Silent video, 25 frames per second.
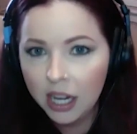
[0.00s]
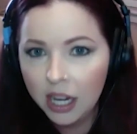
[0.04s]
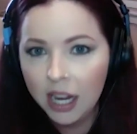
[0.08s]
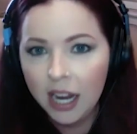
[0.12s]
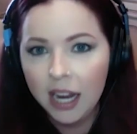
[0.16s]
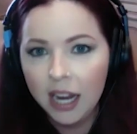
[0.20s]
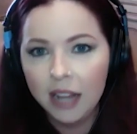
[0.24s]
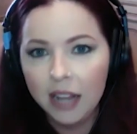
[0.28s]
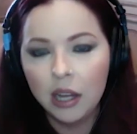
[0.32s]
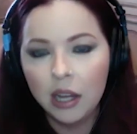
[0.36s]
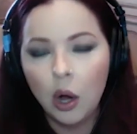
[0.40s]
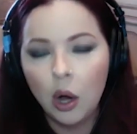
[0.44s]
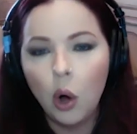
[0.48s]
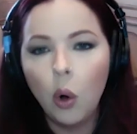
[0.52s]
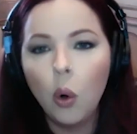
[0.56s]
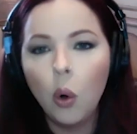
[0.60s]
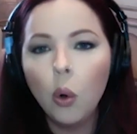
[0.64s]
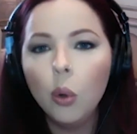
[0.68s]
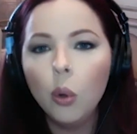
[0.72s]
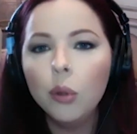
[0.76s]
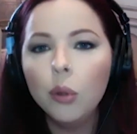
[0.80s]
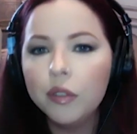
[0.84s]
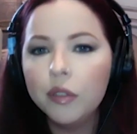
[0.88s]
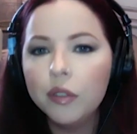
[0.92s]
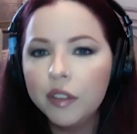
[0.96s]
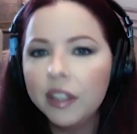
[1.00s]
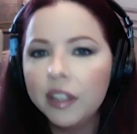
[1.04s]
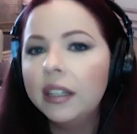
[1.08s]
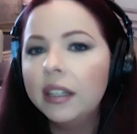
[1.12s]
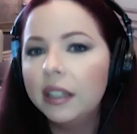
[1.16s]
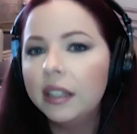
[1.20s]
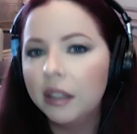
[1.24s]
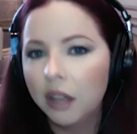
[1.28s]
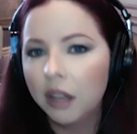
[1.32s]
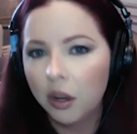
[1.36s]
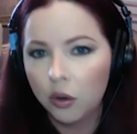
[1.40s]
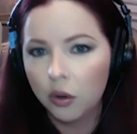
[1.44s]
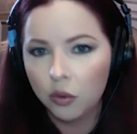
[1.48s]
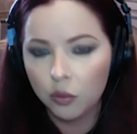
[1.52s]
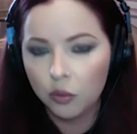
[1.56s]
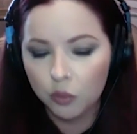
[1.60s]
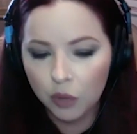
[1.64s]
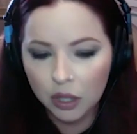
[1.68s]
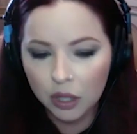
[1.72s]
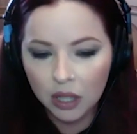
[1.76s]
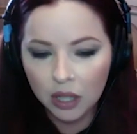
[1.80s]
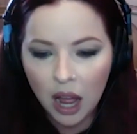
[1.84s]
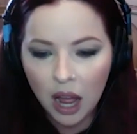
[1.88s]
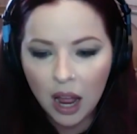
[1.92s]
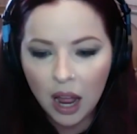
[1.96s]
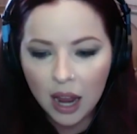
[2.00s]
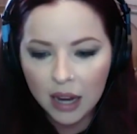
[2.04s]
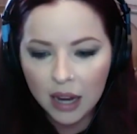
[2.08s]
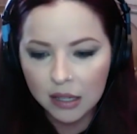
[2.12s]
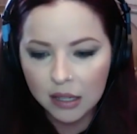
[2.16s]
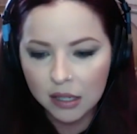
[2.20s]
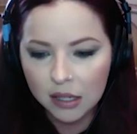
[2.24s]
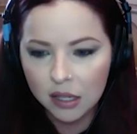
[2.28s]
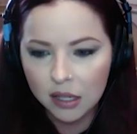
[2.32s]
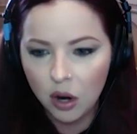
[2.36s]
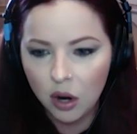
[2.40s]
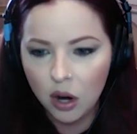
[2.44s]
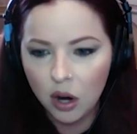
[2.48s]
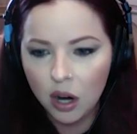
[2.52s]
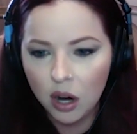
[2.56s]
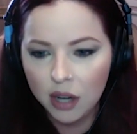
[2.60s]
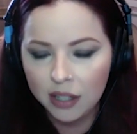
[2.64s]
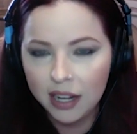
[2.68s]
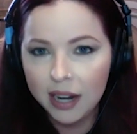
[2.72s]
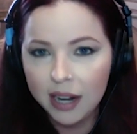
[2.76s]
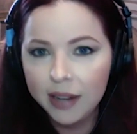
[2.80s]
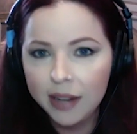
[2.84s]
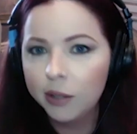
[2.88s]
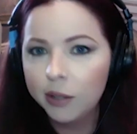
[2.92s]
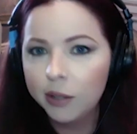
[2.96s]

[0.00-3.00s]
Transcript: The whole thing relies on getting your